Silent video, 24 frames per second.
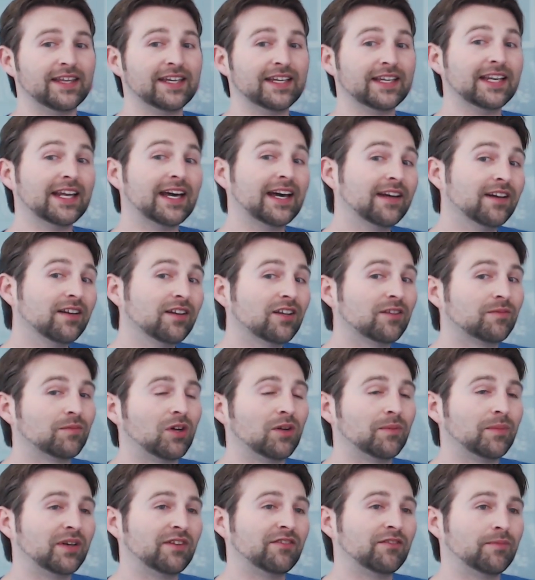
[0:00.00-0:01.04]
they can handle a
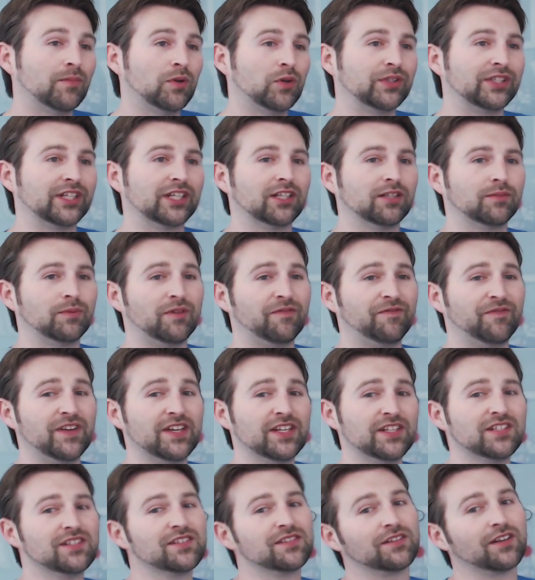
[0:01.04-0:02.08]
small bit of ammonia, but
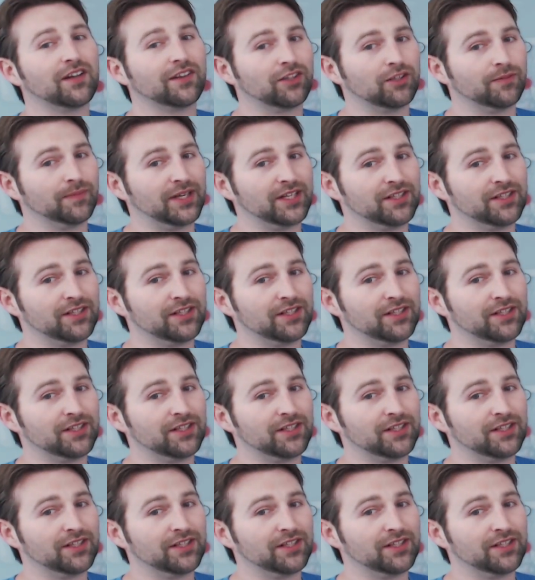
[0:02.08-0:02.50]
fish not so